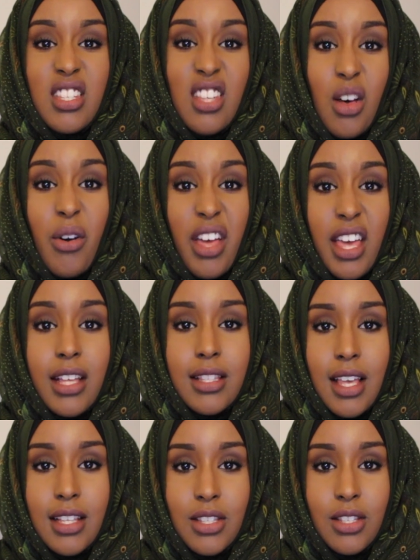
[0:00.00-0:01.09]
so
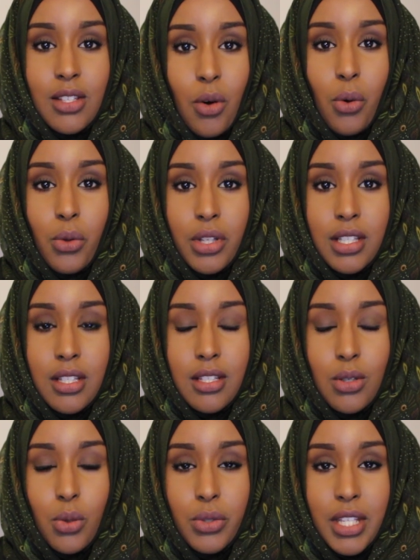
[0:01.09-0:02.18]
it's, it's got all the
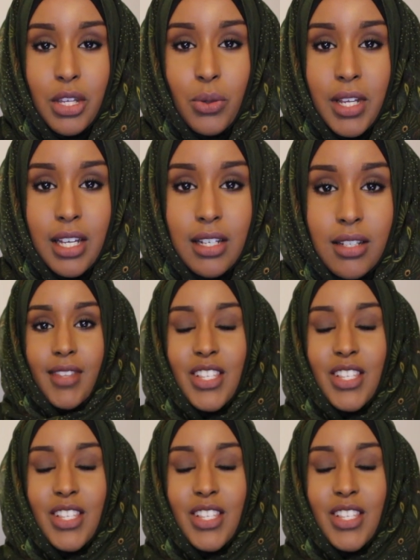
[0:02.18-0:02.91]
tools that you need.